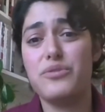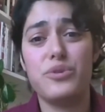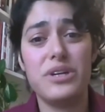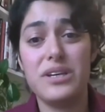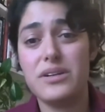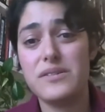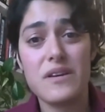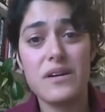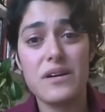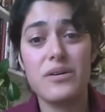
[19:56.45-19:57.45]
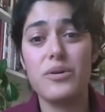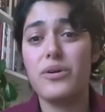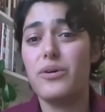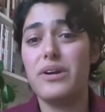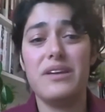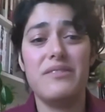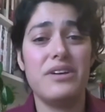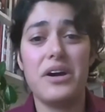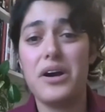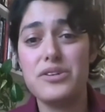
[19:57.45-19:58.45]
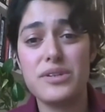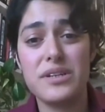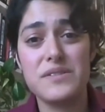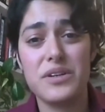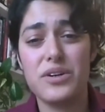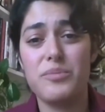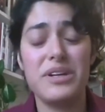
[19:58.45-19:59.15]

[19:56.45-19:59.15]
40 years ago or even 100 years ago,